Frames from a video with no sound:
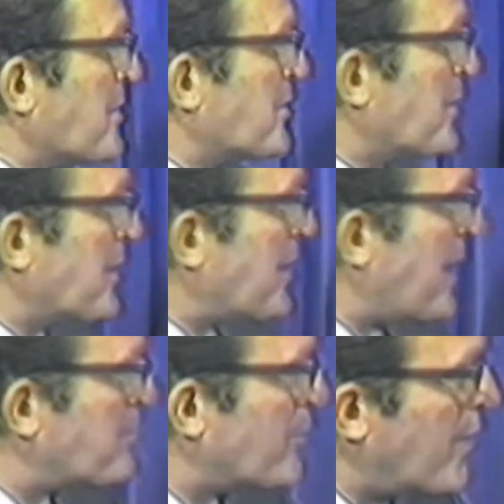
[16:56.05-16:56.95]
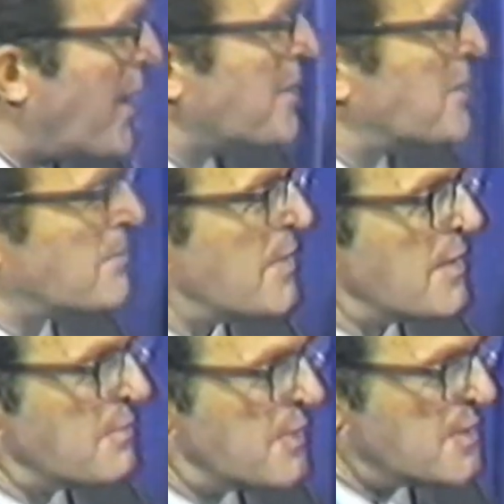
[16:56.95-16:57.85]
So that provided some
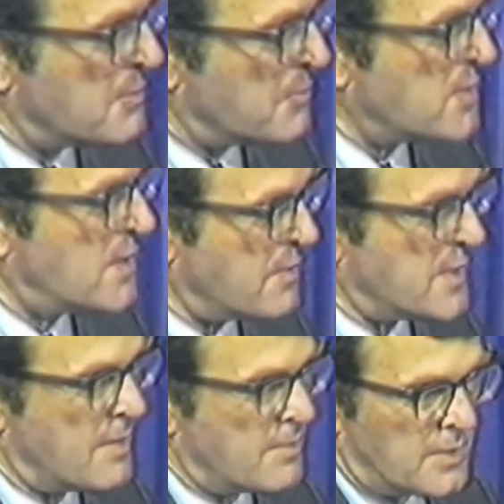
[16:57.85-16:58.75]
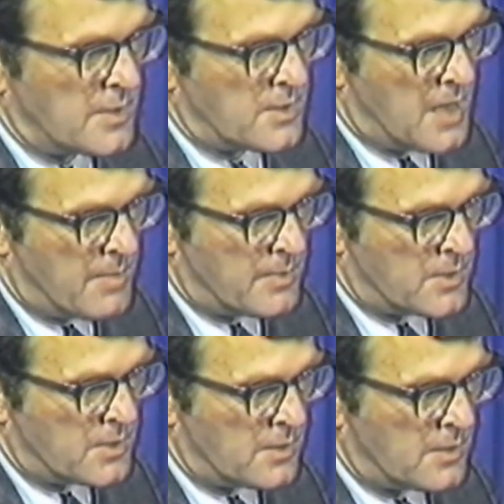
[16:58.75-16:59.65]
money. Once I was able to
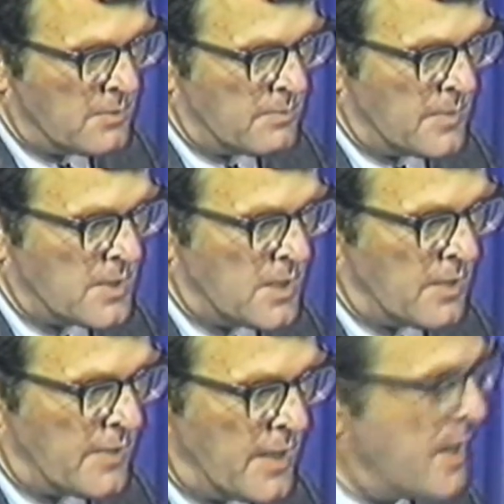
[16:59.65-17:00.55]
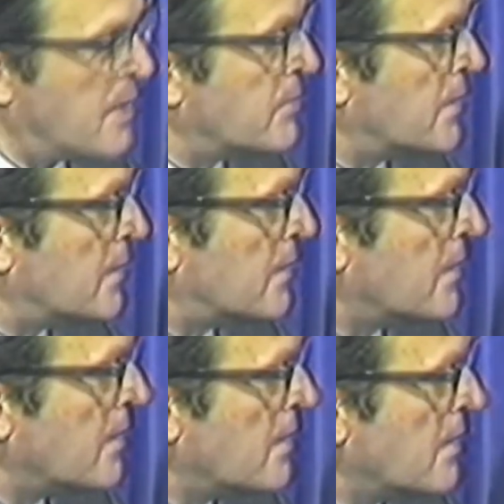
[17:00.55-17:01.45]
establish myself, that helped a little,
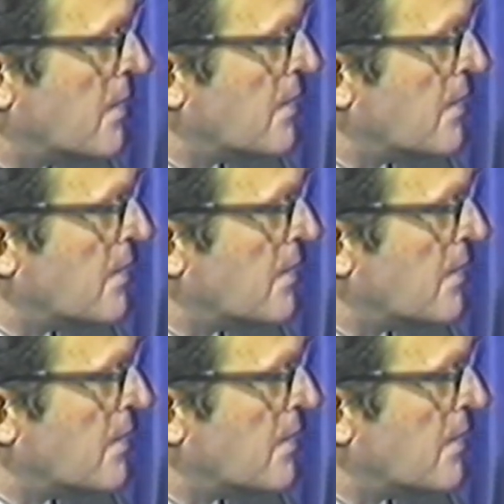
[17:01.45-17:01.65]
mm-hmm.